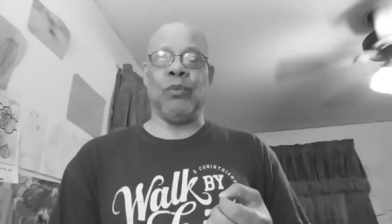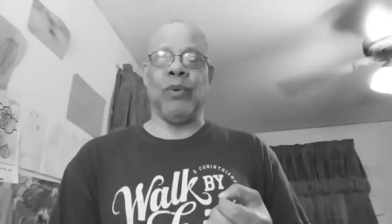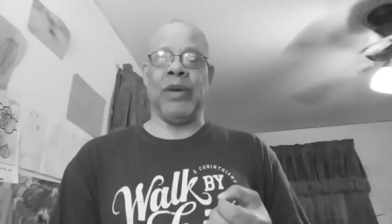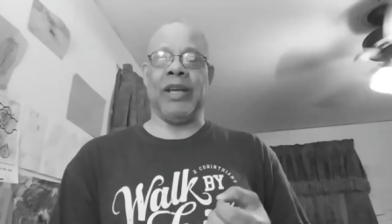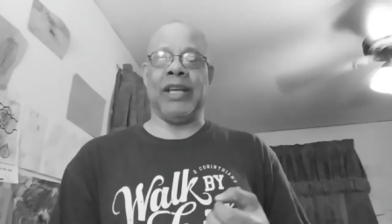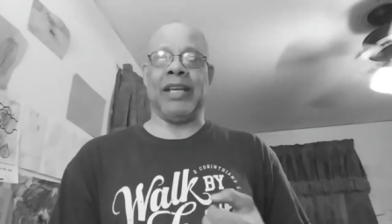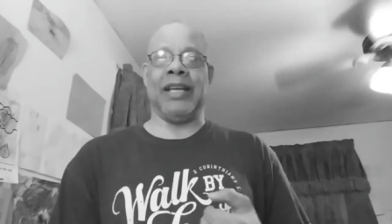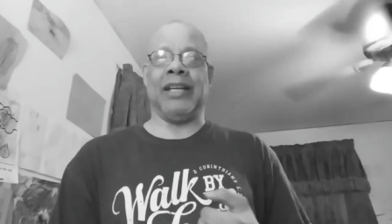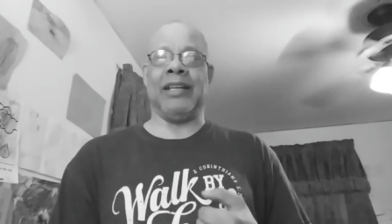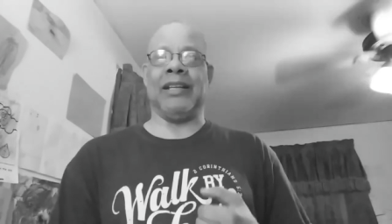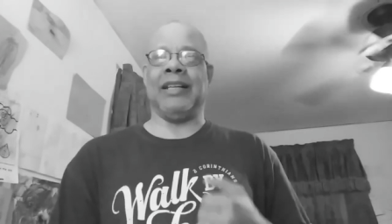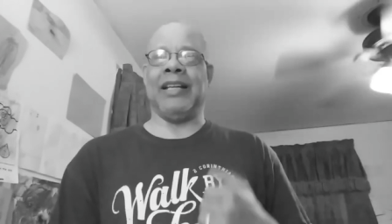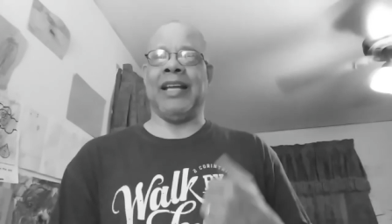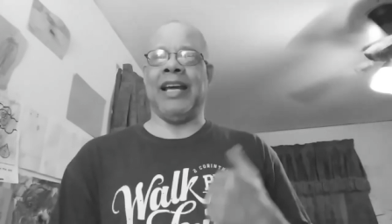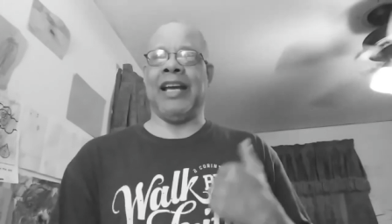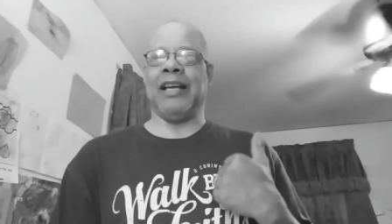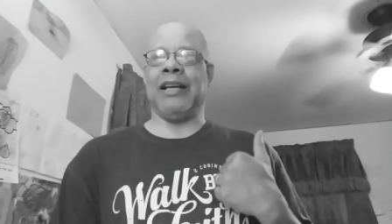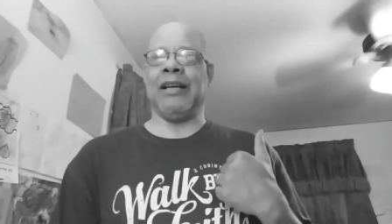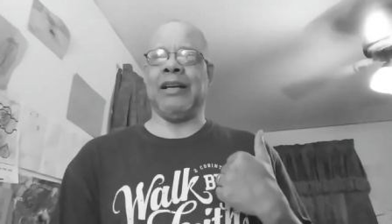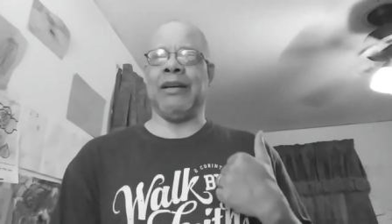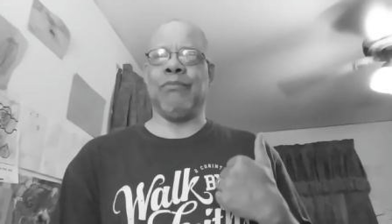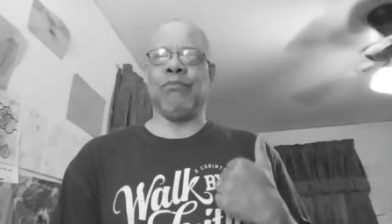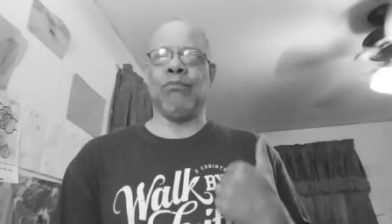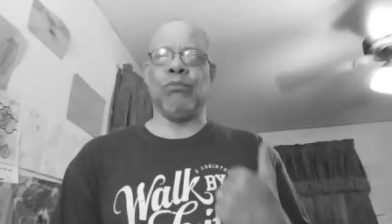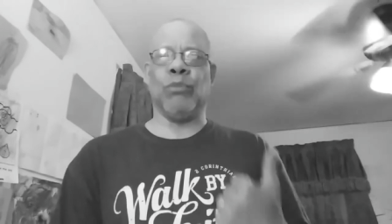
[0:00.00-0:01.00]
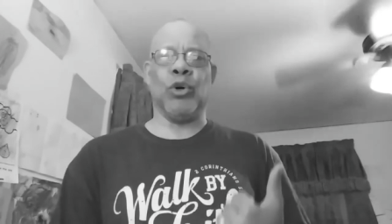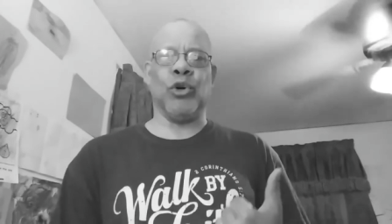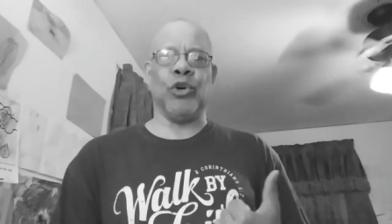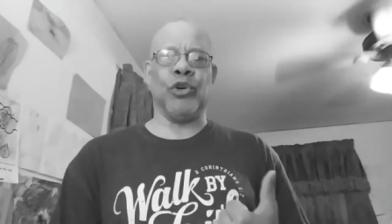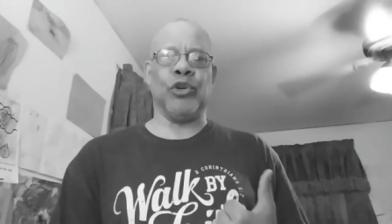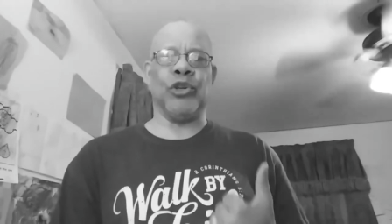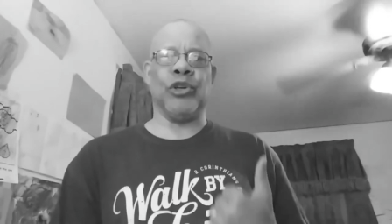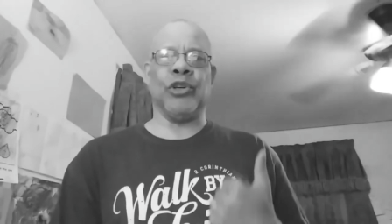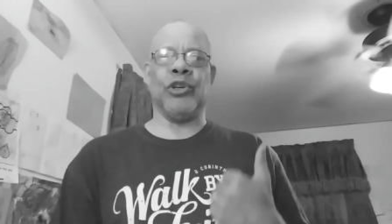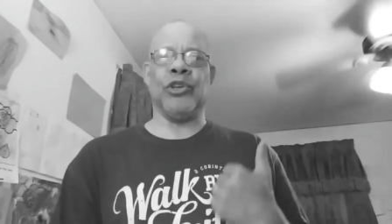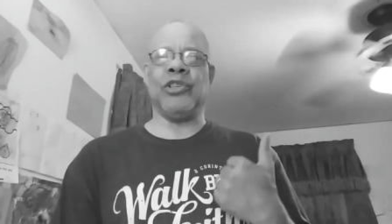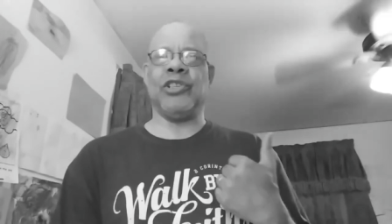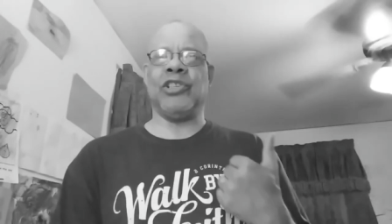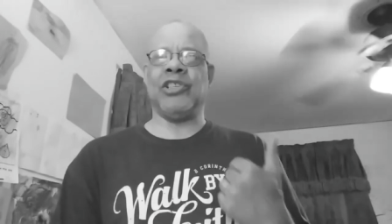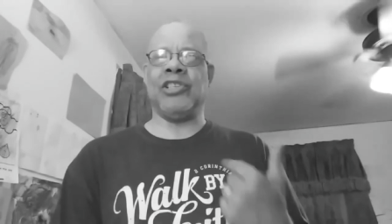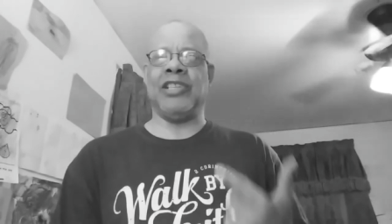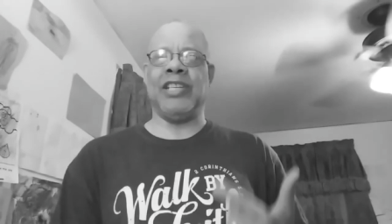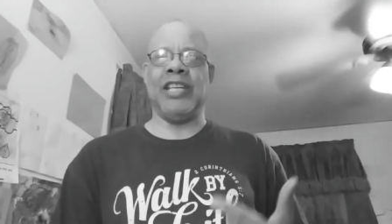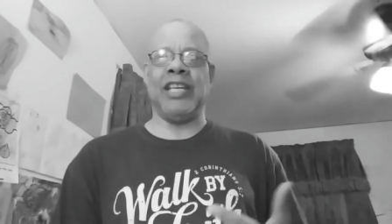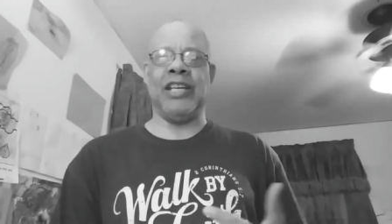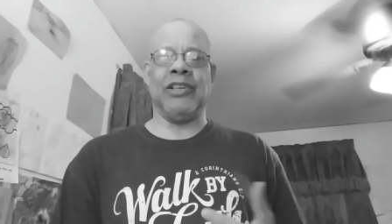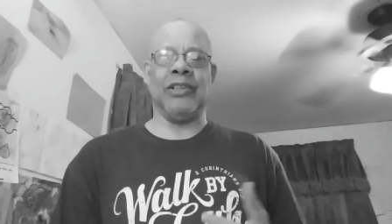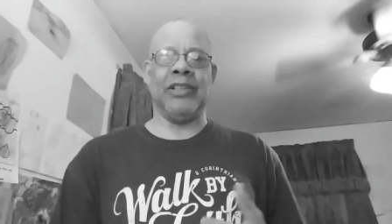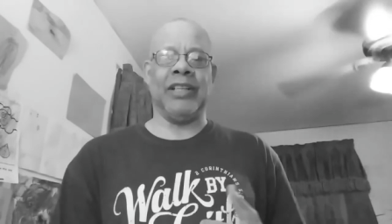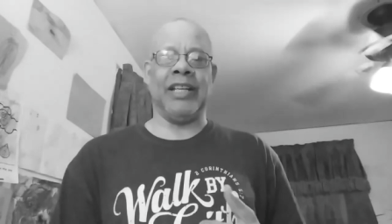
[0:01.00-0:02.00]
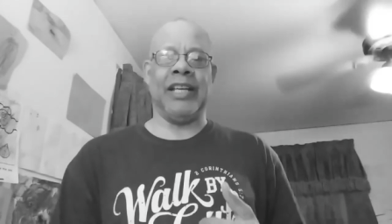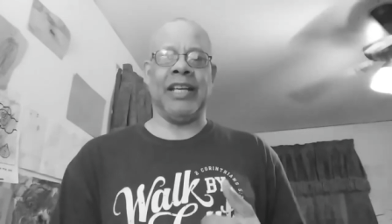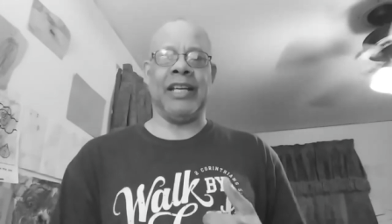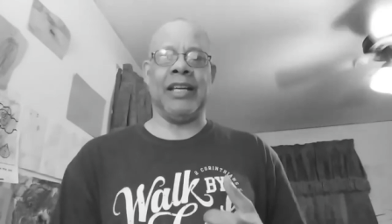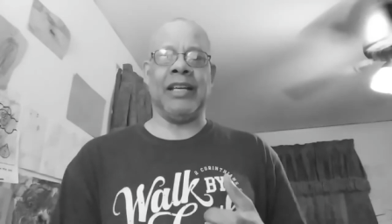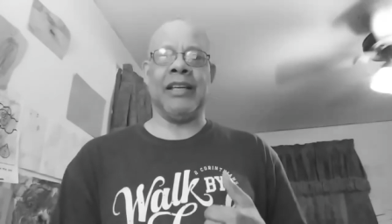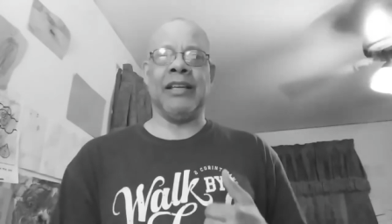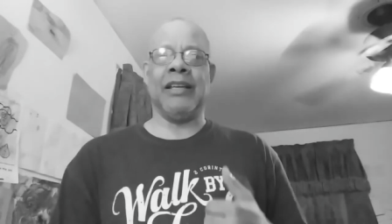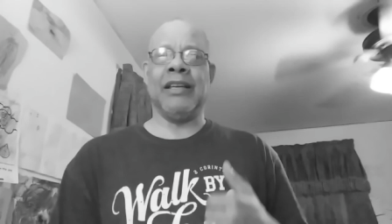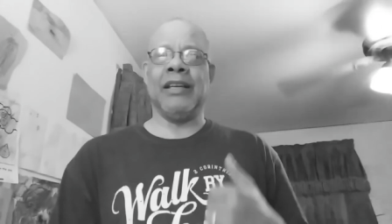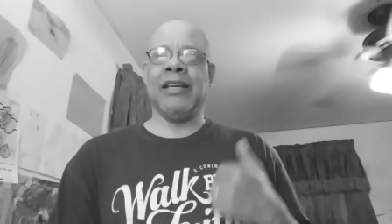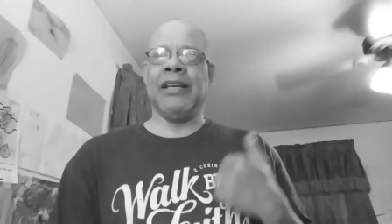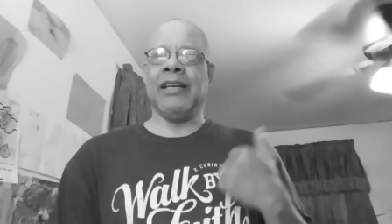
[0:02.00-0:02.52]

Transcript: wicked, like murder, stealing,